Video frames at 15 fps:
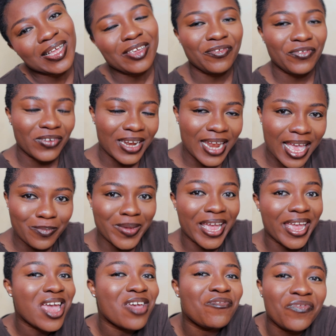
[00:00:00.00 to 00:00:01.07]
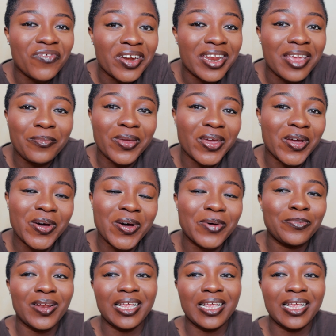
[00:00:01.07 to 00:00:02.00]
If you like my everyday makeup,